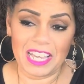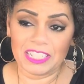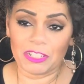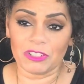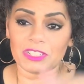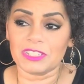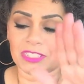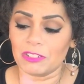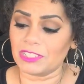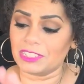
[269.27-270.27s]
Those
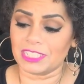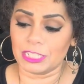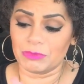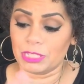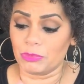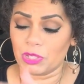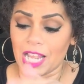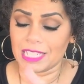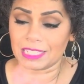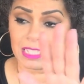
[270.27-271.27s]
are just some simple
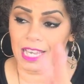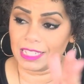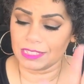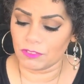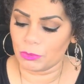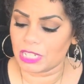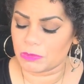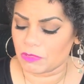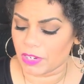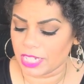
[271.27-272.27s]
classic signs of
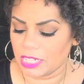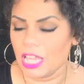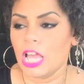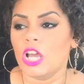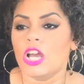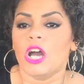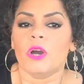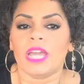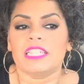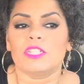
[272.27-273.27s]
enmeshment, right?
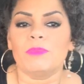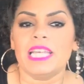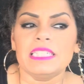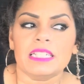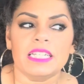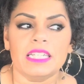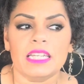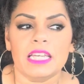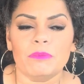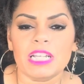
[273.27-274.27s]
Okay, so
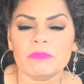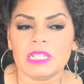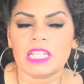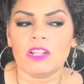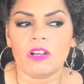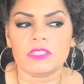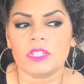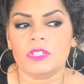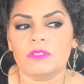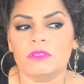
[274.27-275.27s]
basically, enmeshment can
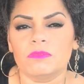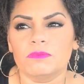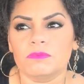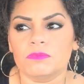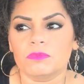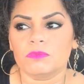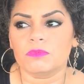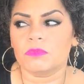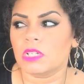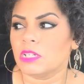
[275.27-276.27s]
also
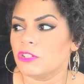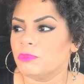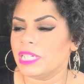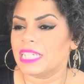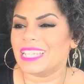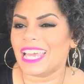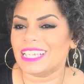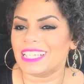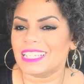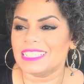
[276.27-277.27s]
be
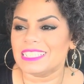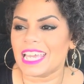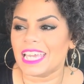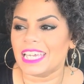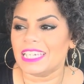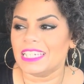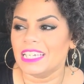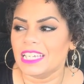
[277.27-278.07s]
like, let's say,